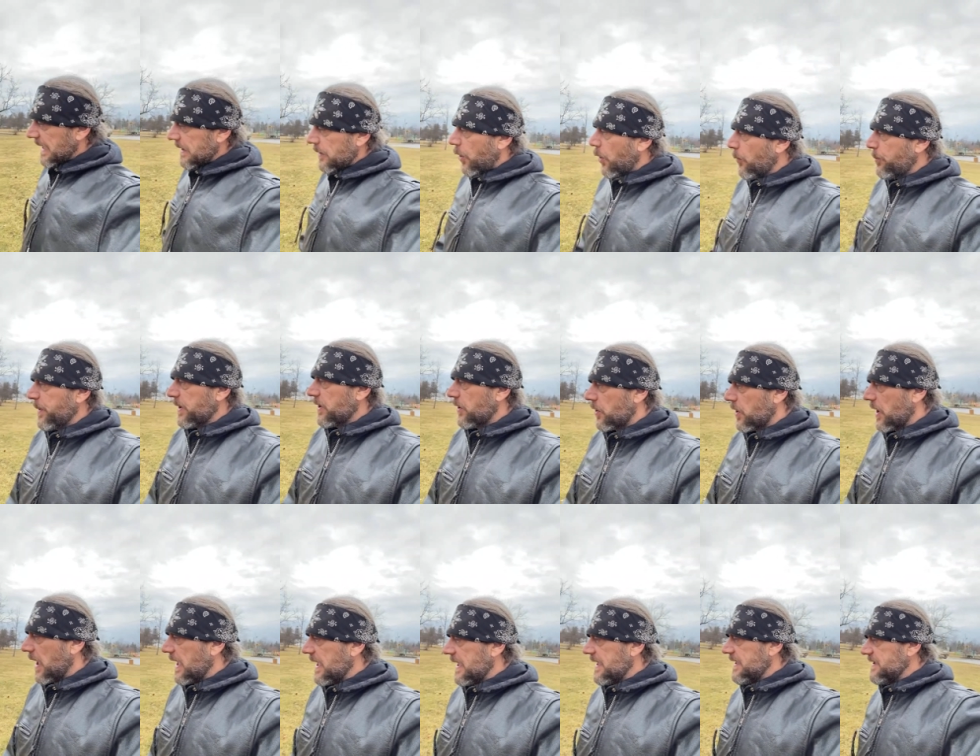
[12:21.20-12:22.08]
we got to open
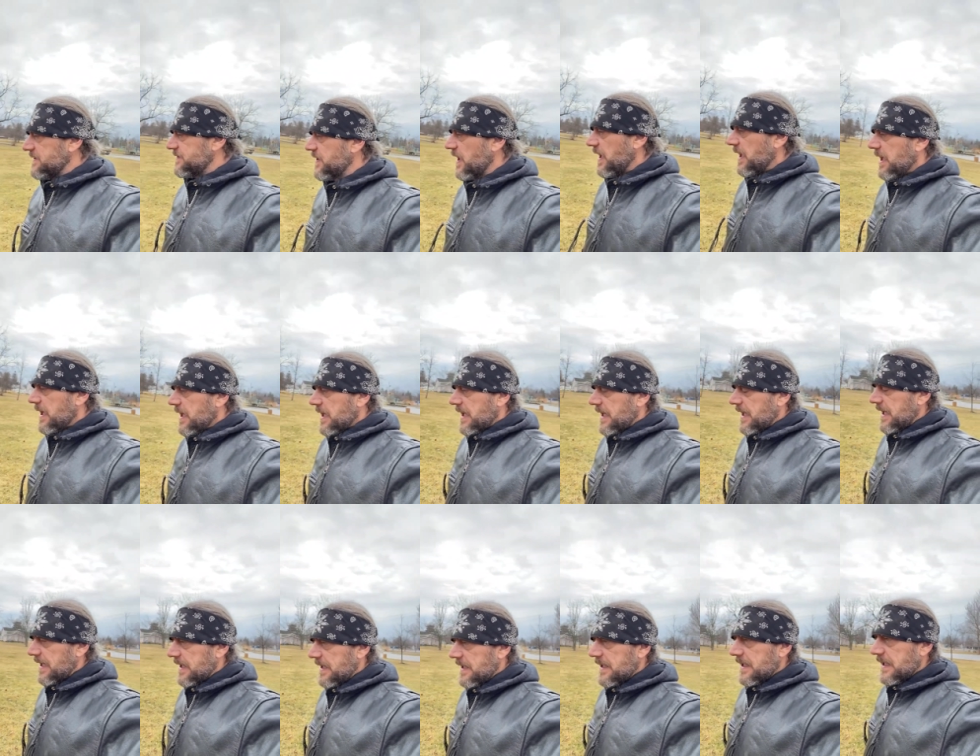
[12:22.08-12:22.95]
our eyes.
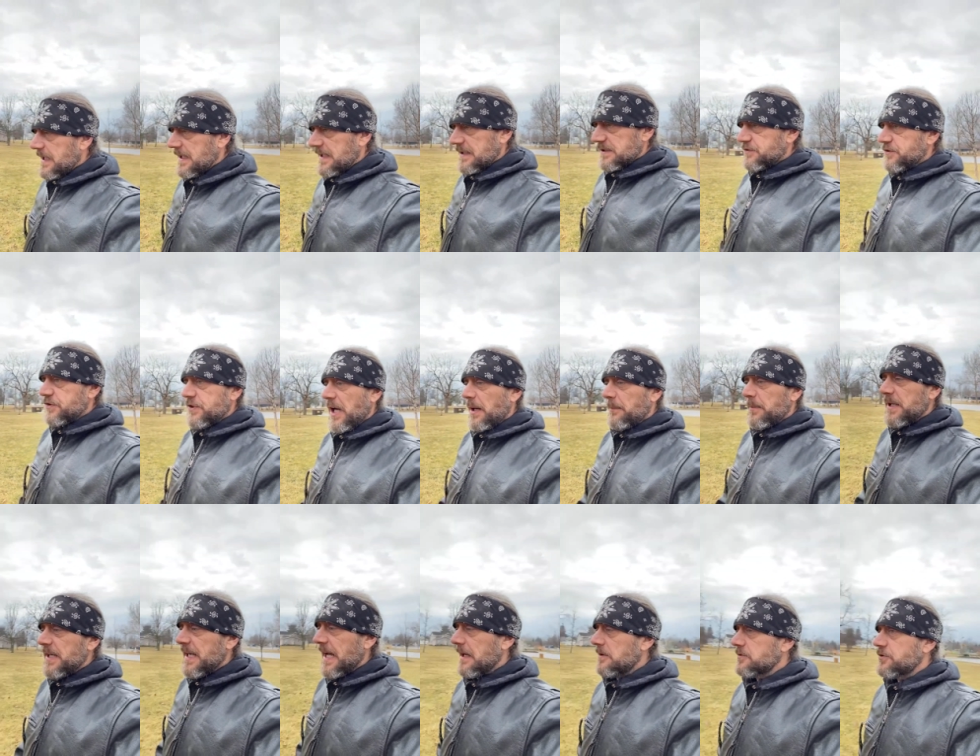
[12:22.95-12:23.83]
And it's
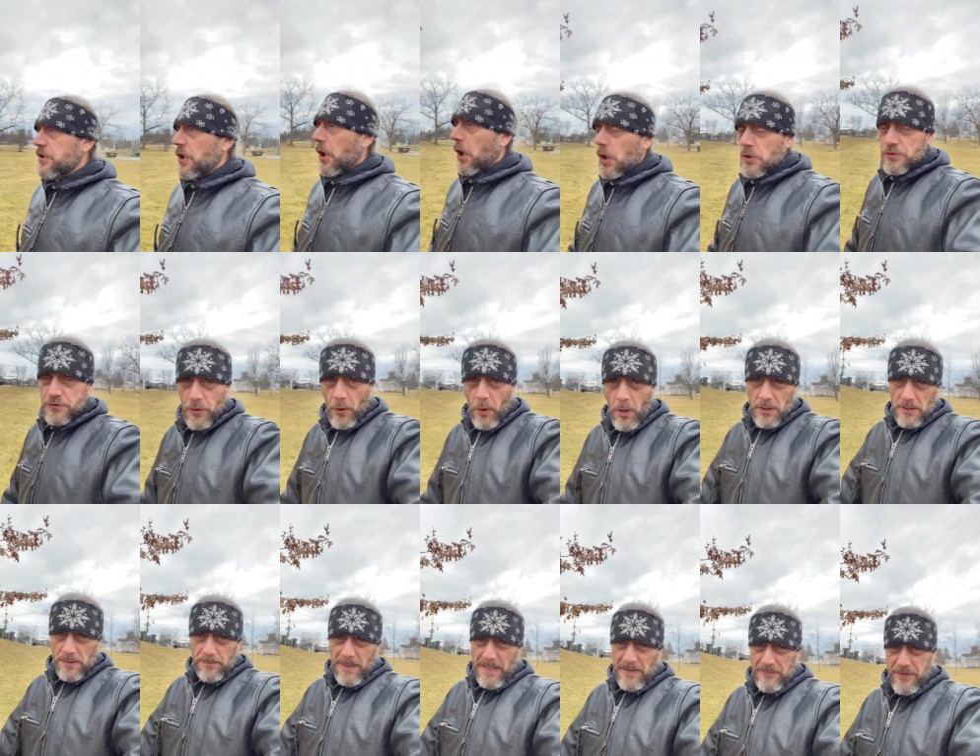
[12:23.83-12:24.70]
coming down to, it's all
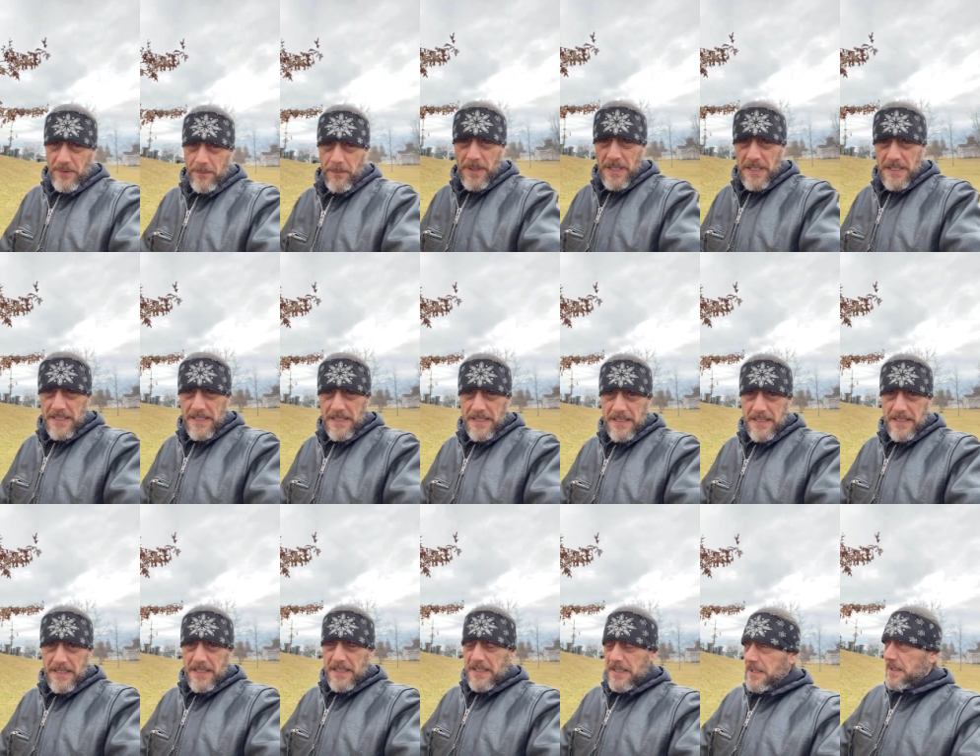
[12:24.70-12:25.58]
about the money,
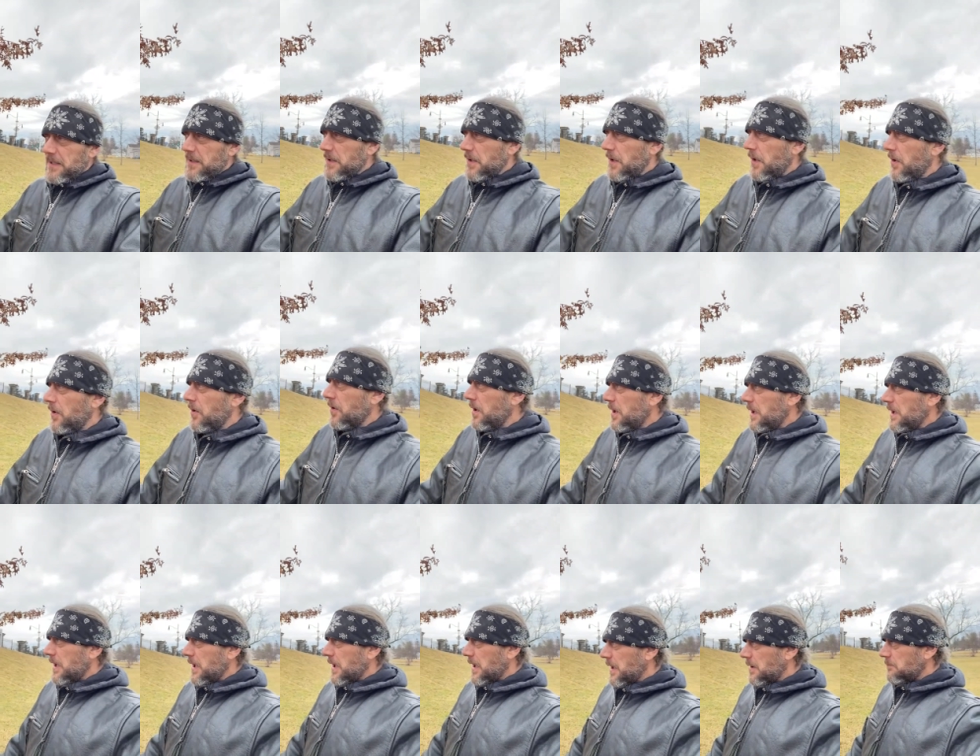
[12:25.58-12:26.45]
you know,
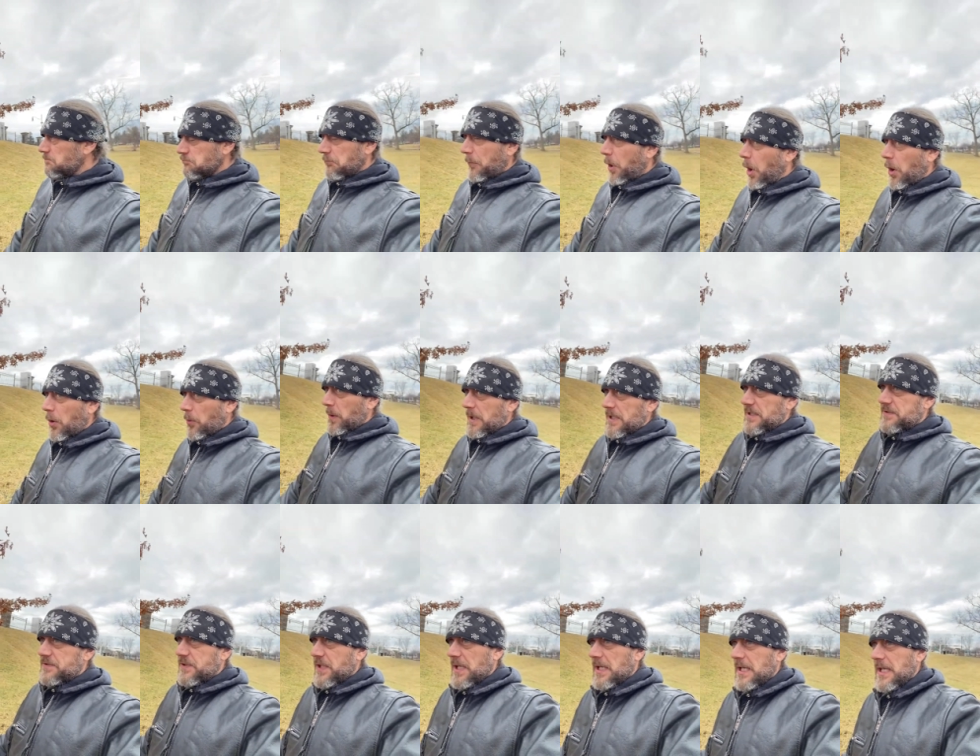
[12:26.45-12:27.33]
always.
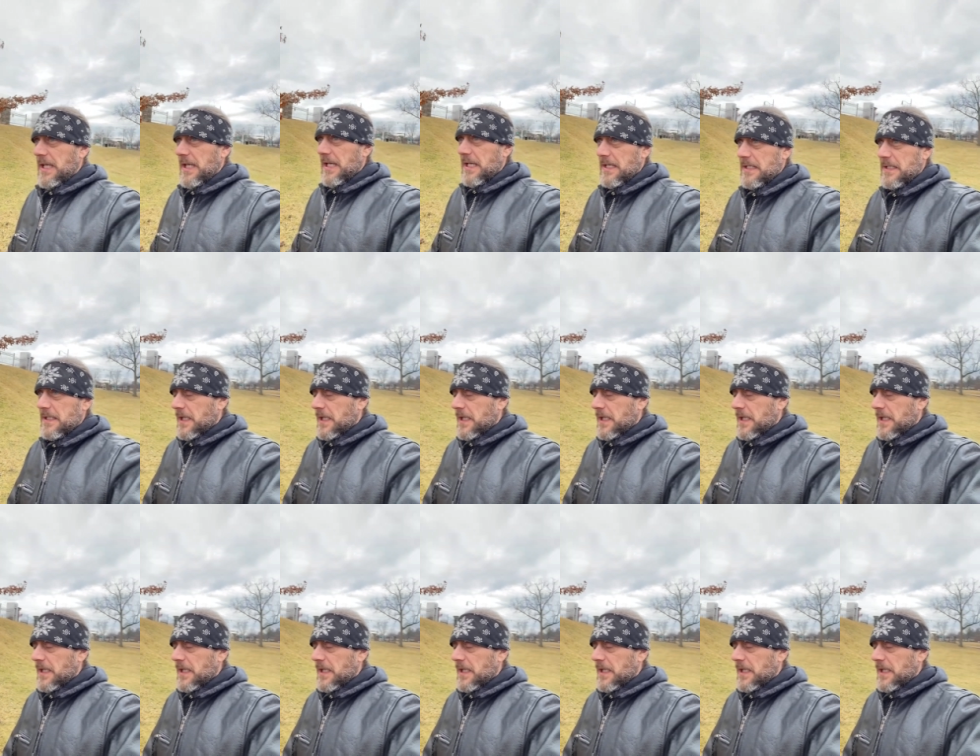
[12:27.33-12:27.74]
And